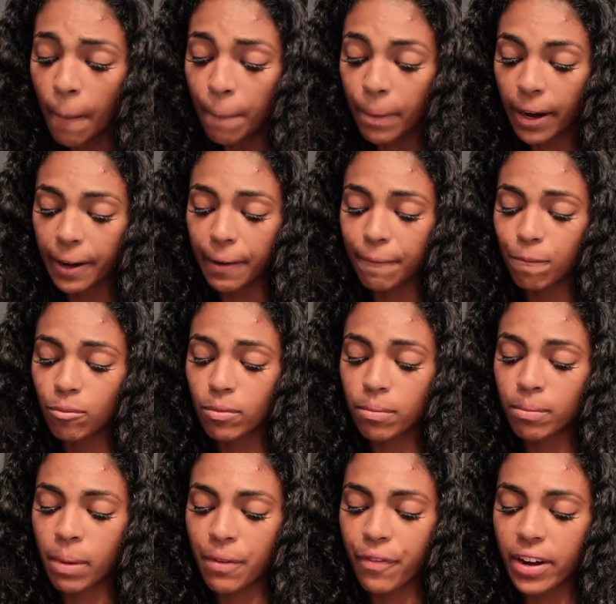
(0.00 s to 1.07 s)
But
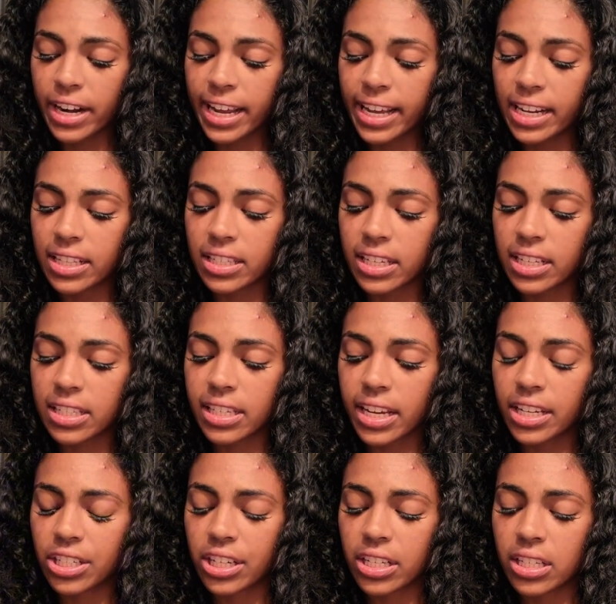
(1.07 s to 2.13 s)
my friend Hannah did
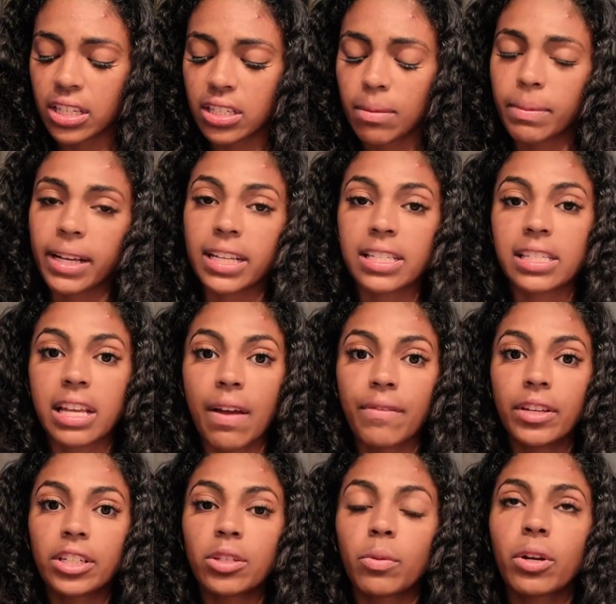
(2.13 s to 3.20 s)
say she has like something at
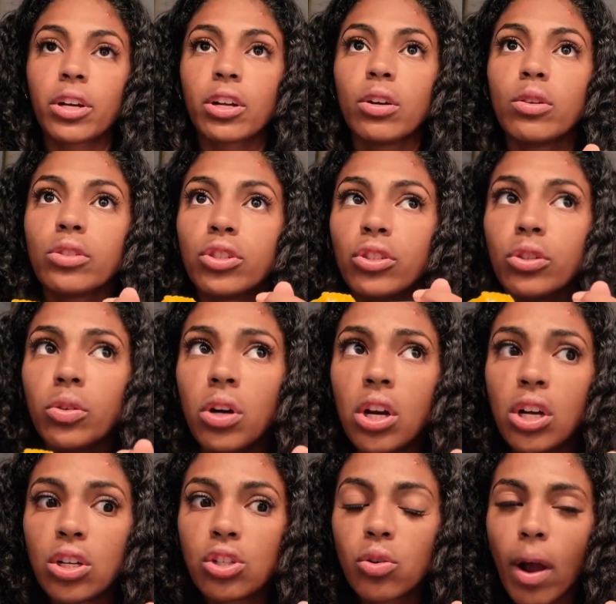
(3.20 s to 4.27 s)
7 she wanted to go to.
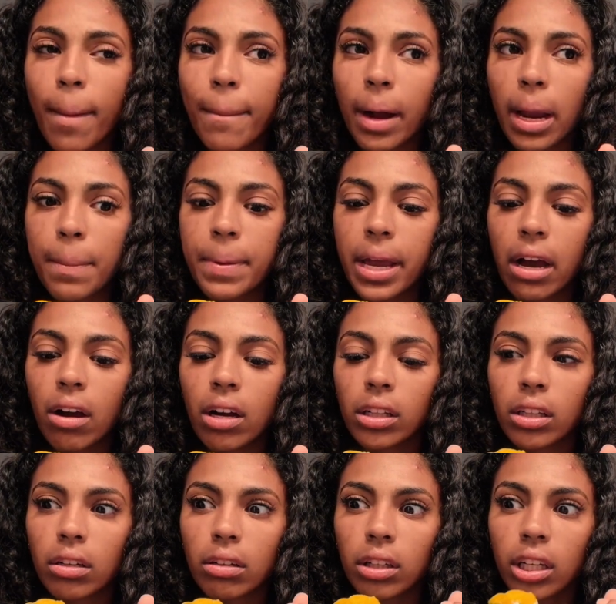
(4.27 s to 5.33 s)
So I might be out a
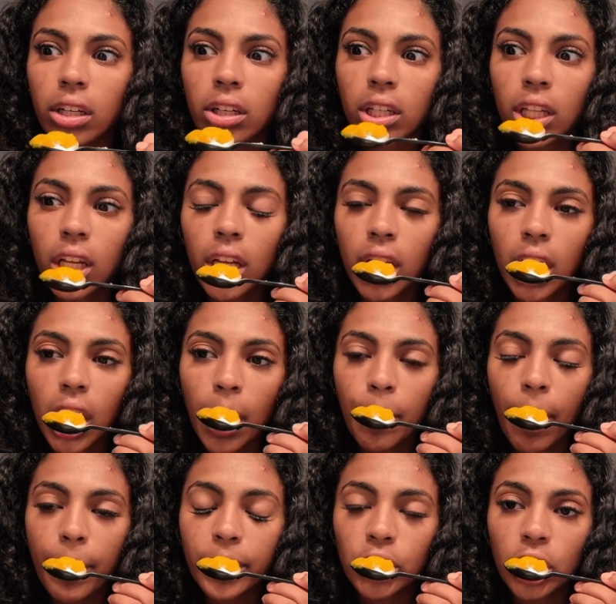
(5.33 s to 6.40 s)
little later than I
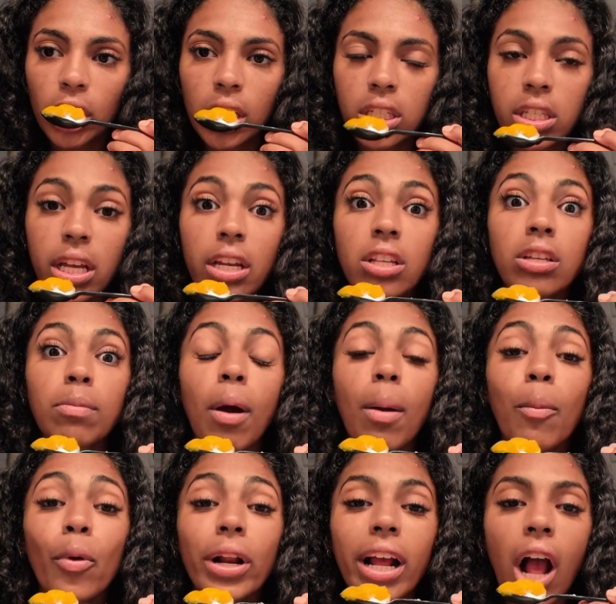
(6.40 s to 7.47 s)
probably should, because then tomorrow
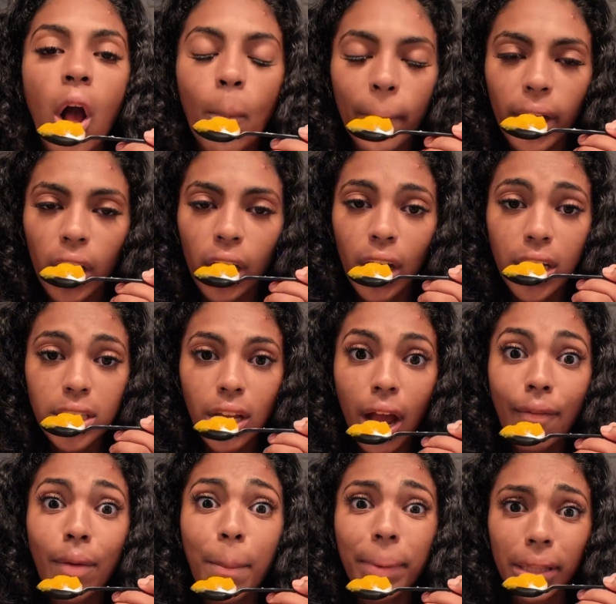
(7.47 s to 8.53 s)
morning, oh my god guys, I
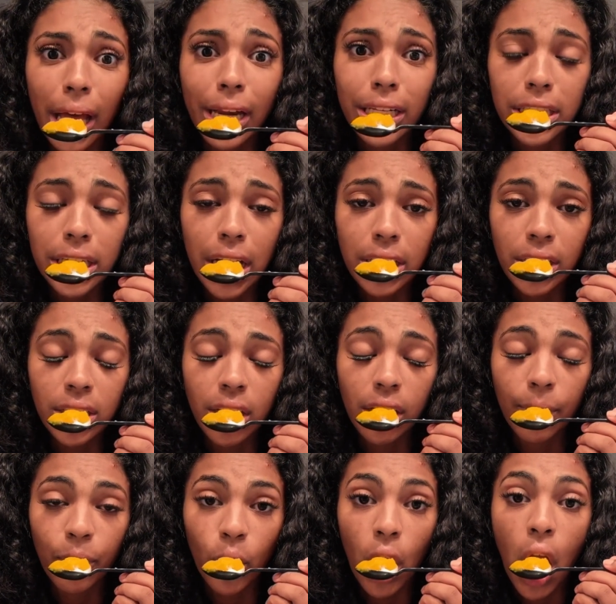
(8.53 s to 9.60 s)
have a Pilates class to sign
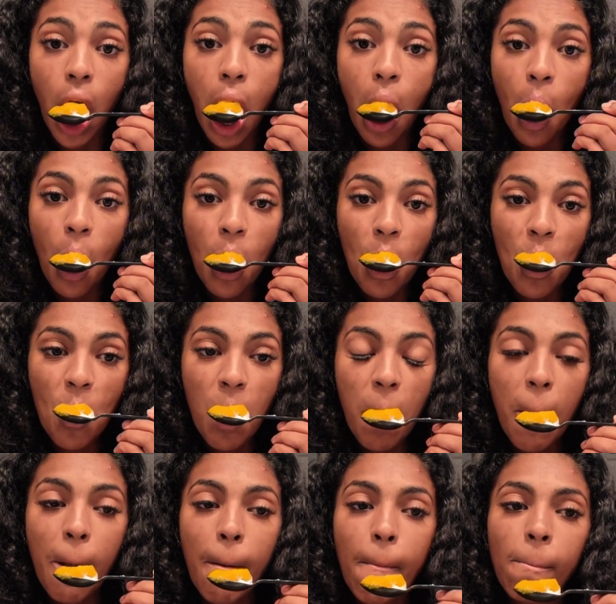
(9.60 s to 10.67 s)
up for.
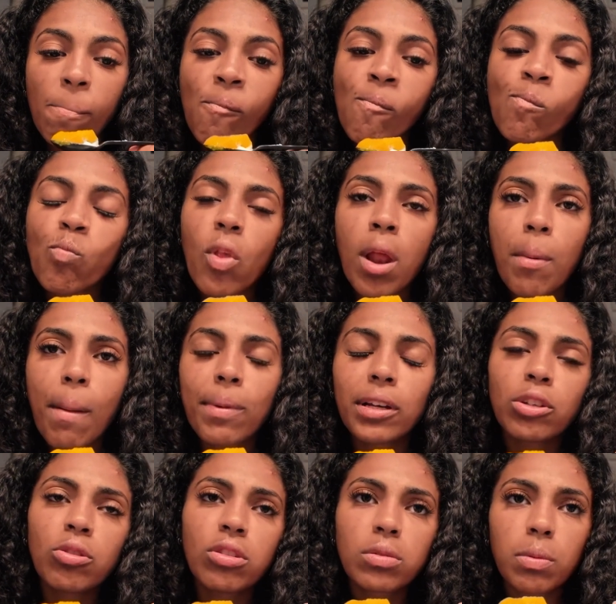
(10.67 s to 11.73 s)
They might be
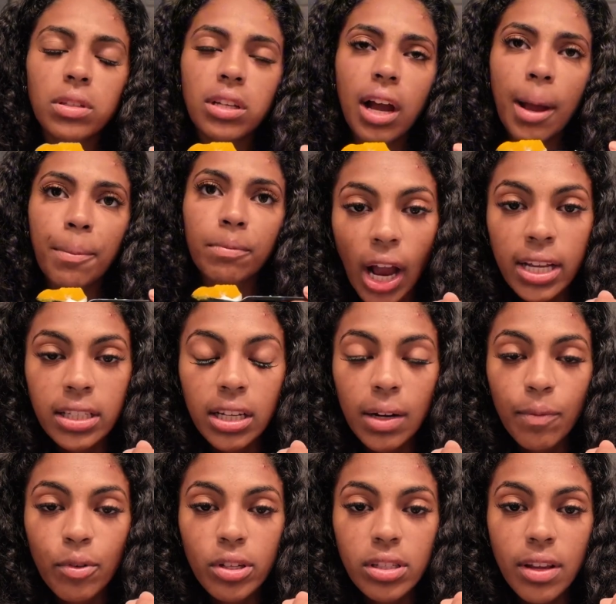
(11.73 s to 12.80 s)
like, Eunice, what time? I signed
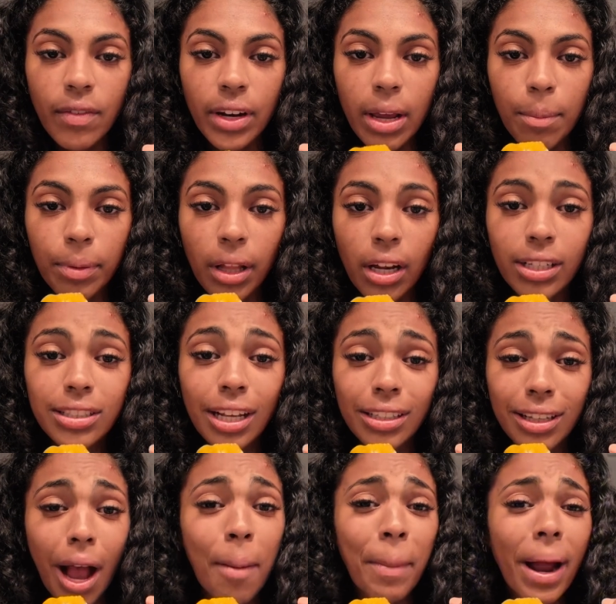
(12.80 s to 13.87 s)
up for a 7 a.m. Pilates
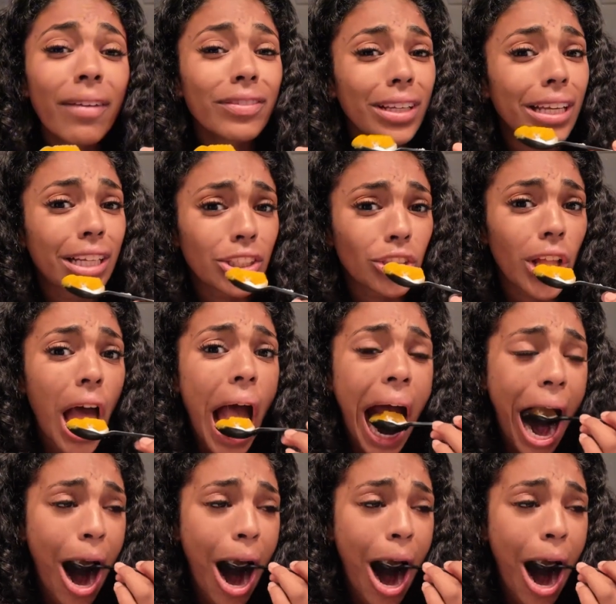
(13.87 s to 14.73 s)
class. I might have to cancel that.